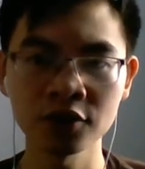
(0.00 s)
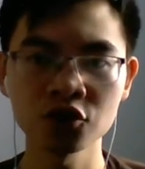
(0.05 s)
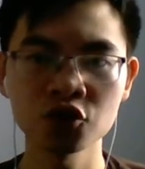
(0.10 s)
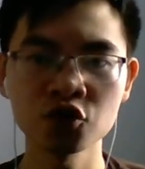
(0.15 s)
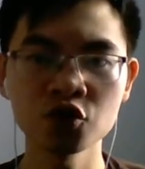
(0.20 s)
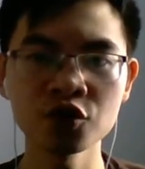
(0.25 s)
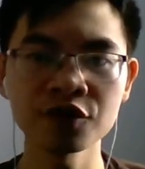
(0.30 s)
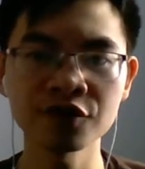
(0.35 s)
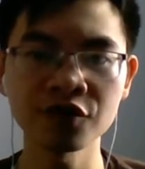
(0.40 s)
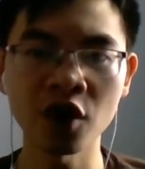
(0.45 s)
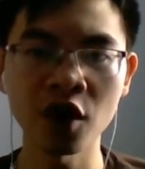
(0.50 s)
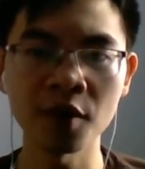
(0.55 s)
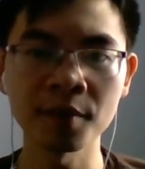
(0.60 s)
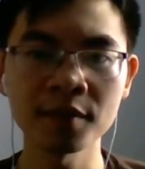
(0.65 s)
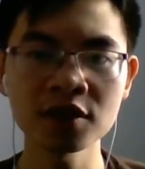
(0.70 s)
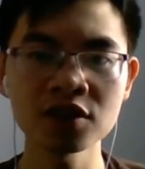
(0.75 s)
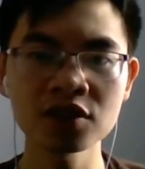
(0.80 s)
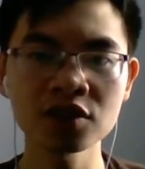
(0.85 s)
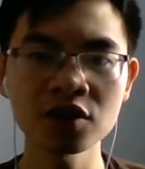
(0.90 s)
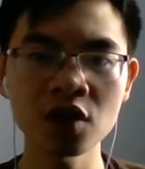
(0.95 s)
to form
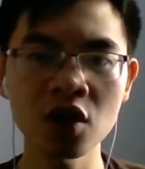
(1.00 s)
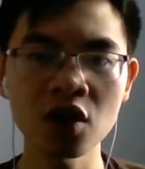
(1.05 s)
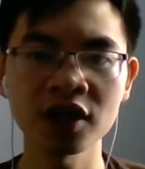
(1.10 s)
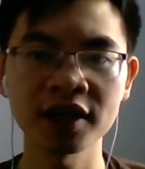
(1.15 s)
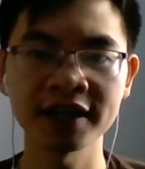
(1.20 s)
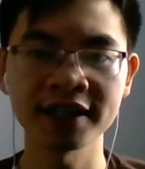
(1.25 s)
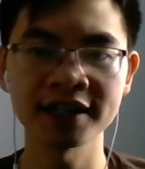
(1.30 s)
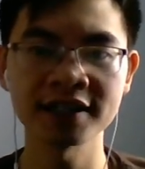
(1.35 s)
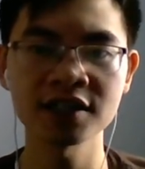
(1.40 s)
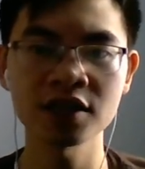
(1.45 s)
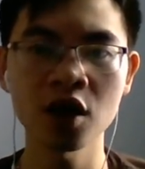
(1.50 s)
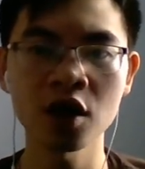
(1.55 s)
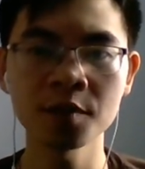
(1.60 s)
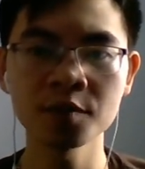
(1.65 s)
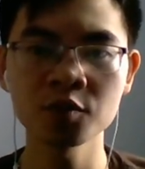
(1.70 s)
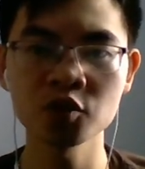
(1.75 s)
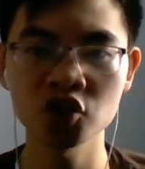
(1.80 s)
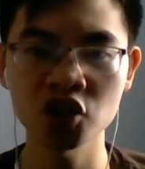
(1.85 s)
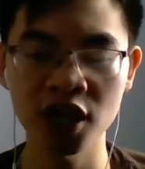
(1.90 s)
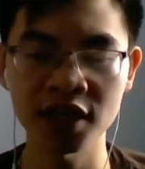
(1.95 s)
a solid
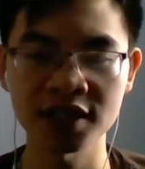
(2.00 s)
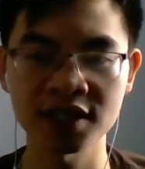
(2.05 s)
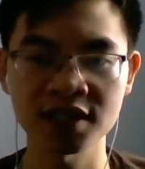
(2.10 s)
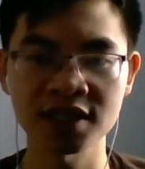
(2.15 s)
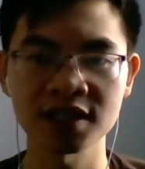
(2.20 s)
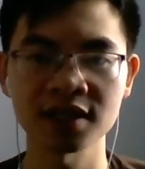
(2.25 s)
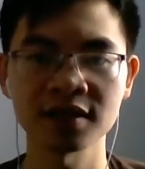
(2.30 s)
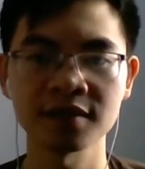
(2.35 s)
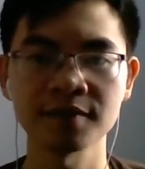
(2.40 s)
object.